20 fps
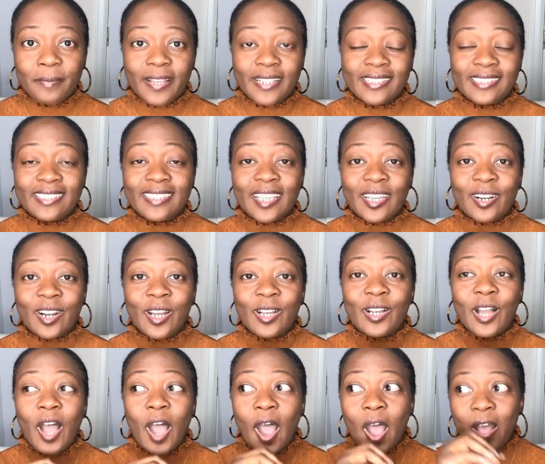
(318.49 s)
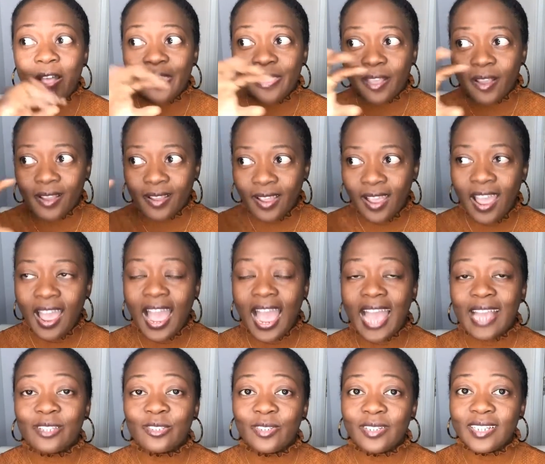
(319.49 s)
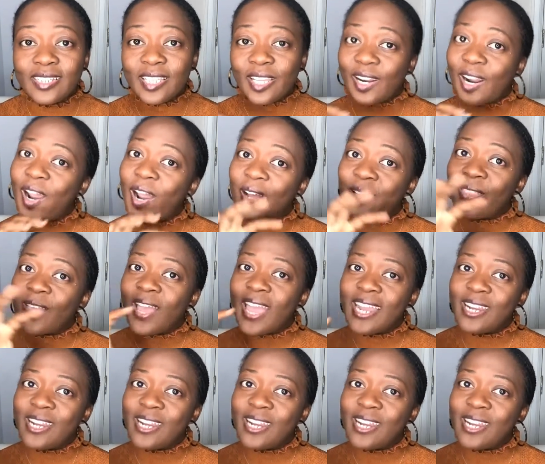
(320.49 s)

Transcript: but there are other